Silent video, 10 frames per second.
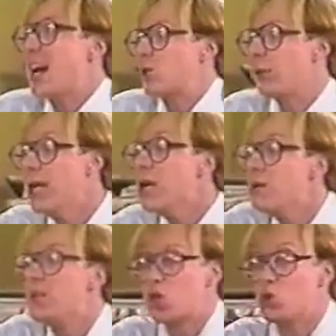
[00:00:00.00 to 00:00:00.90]
actually,
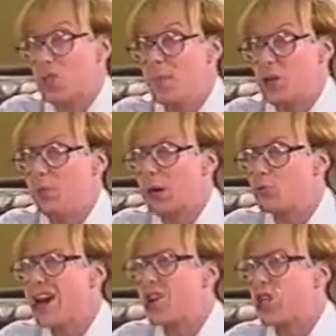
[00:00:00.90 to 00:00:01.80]
Miss Newton's a much better
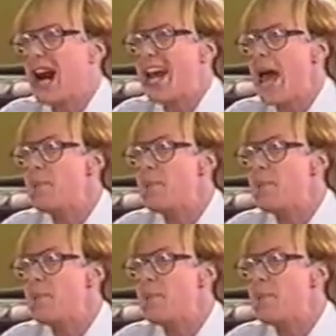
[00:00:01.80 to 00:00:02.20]
writer than I